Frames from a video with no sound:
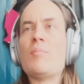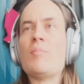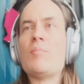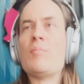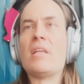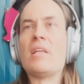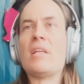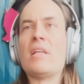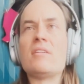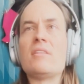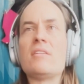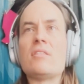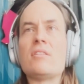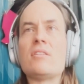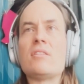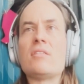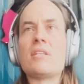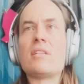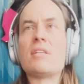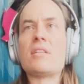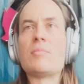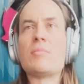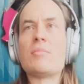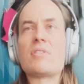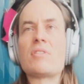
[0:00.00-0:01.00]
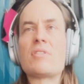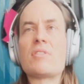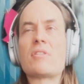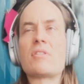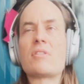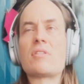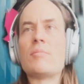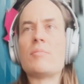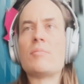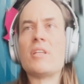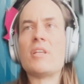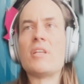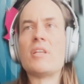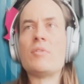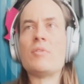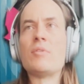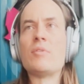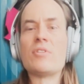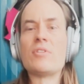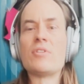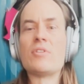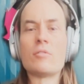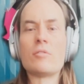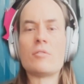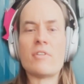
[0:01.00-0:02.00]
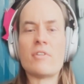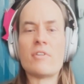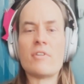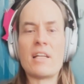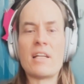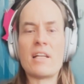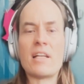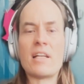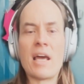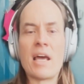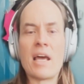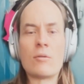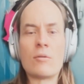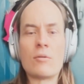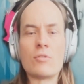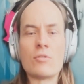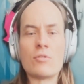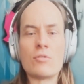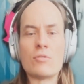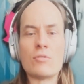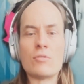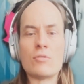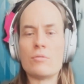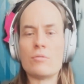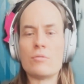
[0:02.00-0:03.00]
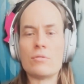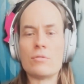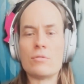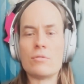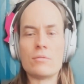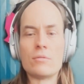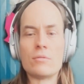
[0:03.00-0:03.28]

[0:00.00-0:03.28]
but it just seems completely premature right now to